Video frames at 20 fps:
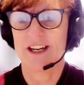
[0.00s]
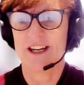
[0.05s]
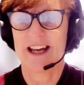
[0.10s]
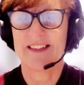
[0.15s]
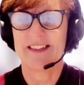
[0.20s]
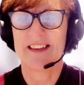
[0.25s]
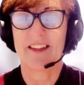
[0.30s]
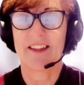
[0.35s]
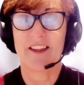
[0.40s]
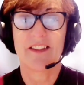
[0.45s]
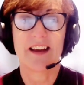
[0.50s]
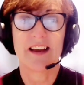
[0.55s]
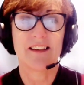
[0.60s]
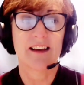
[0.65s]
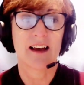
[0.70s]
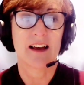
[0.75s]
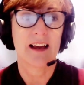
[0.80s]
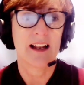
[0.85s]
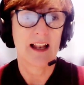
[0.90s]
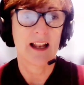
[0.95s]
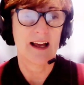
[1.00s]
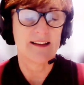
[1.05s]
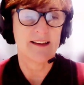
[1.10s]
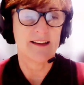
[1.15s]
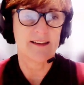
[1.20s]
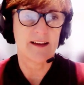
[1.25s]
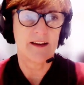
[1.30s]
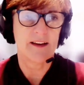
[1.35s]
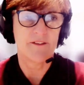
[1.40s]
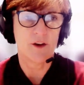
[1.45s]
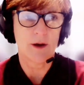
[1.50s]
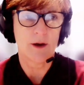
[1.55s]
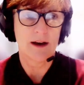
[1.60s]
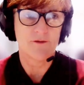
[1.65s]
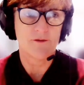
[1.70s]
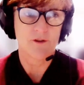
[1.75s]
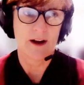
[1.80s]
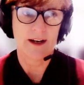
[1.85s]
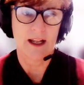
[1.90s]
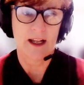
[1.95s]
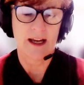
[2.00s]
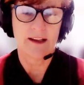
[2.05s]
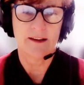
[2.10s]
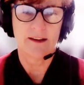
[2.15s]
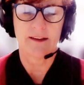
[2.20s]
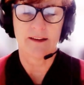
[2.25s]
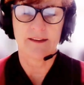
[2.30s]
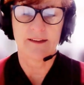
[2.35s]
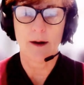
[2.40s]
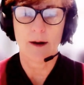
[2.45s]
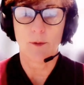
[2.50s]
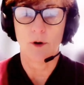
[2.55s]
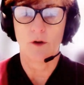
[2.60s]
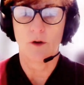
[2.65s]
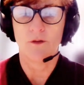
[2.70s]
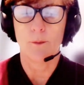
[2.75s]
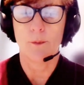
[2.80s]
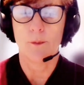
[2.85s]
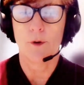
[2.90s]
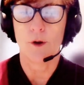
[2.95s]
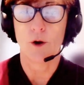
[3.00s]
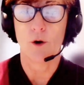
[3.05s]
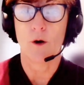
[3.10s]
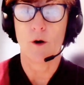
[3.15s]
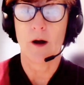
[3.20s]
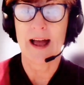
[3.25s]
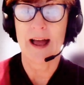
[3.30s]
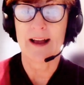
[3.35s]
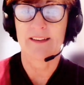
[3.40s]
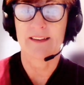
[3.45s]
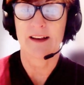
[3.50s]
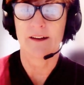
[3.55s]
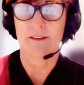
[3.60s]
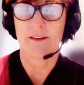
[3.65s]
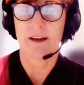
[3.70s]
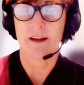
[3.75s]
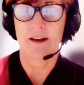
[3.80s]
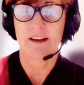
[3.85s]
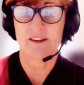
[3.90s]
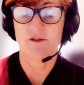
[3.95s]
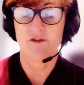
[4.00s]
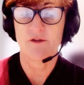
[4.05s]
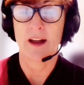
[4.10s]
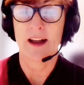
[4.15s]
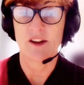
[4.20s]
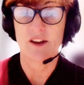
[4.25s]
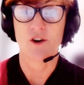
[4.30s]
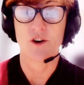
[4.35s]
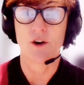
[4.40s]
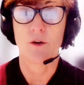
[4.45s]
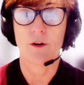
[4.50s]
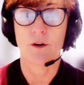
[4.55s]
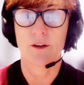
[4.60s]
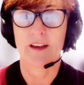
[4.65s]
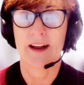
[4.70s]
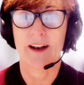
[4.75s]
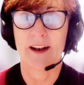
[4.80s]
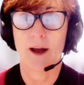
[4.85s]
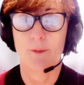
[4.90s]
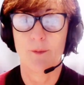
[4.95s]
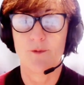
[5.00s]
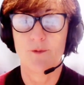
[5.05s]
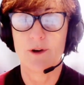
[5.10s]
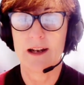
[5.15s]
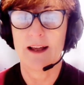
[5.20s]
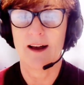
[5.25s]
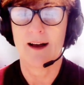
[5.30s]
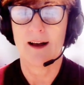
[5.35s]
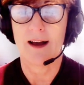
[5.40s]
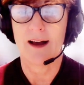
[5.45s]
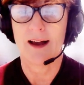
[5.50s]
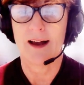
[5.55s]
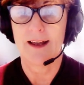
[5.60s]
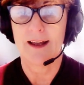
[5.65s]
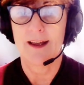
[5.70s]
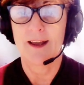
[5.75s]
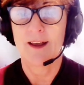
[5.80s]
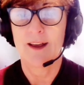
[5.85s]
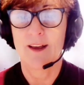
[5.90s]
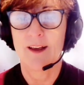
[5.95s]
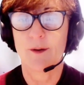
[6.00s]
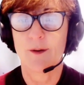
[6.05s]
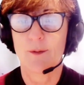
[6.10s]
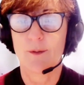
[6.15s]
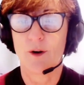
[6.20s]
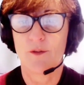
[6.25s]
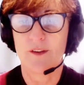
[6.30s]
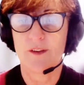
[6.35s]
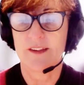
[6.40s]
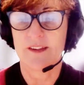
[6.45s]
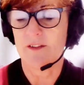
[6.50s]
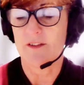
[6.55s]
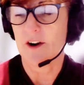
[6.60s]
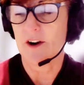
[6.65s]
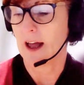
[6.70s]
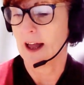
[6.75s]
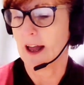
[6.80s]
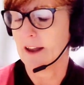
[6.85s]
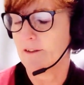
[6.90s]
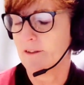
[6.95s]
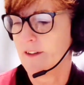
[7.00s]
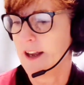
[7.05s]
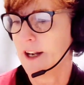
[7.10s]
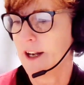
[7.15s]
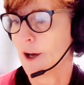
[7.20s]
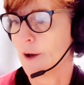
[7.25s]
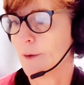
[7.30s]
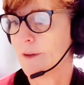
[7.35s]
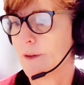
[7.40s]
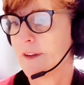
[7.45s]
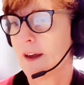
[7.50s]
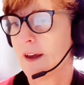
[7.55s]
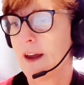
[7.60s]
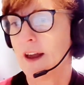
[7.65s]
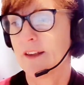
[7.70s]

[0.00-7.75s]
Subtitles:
And the other thing to highlight is that if you have rhinitis, that will often put your exhaled nitric oxide up really high. So we often see very high phenos.